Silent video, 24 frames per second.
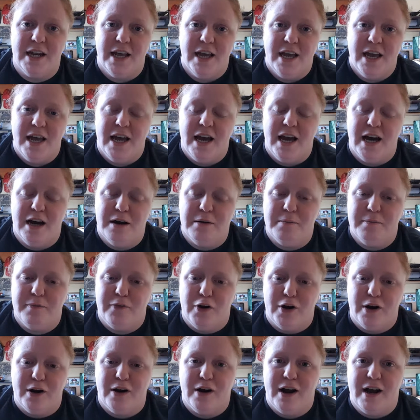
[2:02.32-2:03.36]
it.
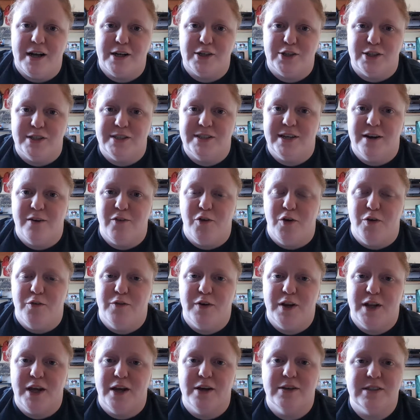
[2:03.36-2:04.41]
There are actually several
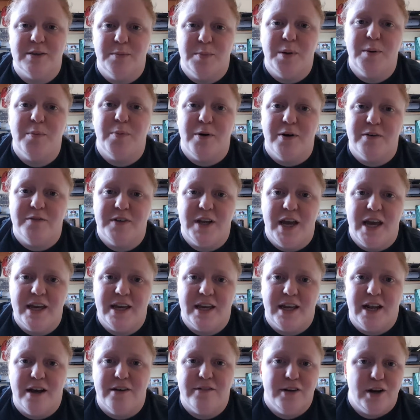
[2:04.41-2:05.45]
videos that people have
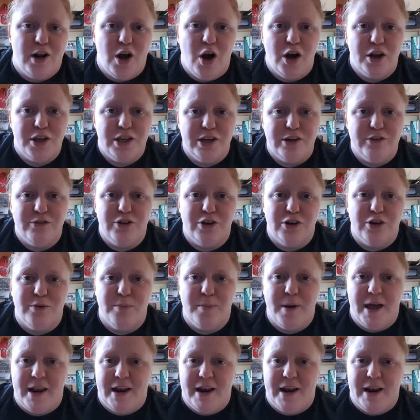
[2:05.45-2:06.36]
taken of it on YouTube,